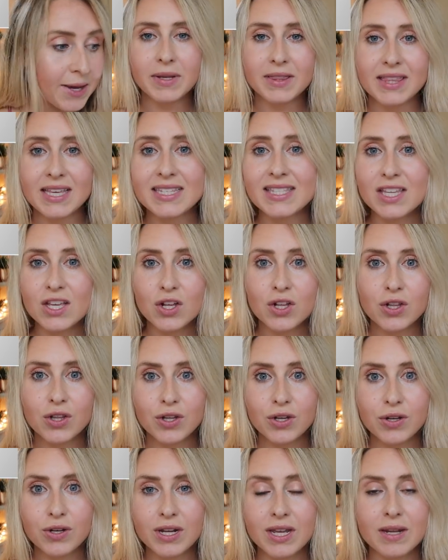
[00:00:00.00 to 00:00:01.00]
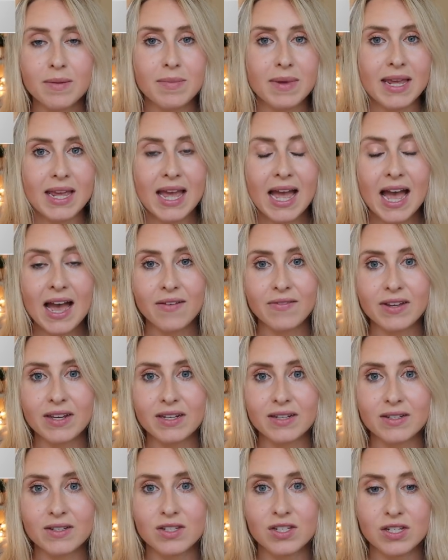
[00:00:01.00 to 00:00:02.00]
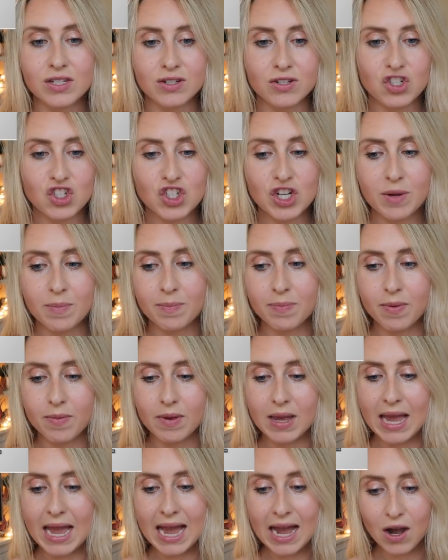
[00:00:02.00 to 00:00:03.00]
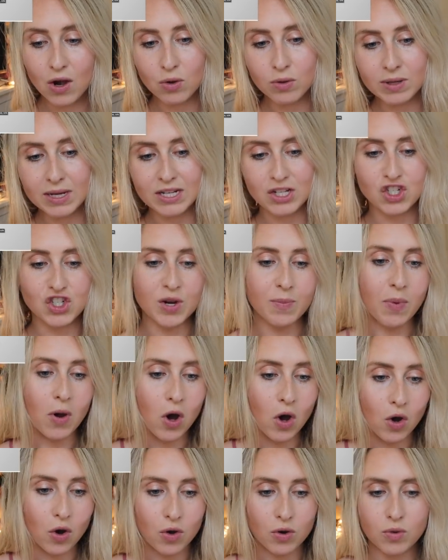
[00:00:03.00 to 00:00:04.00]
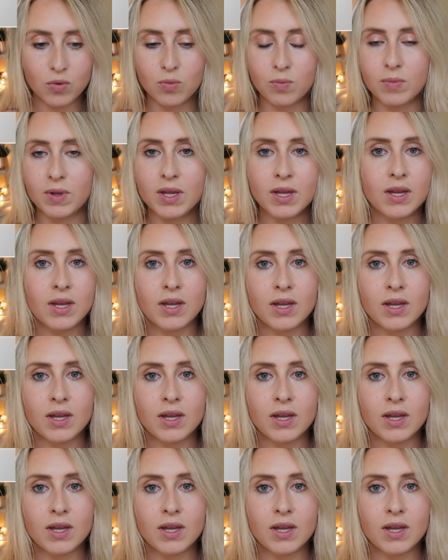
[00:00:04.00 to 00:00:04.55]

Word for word: But this included me having to ship out and ship home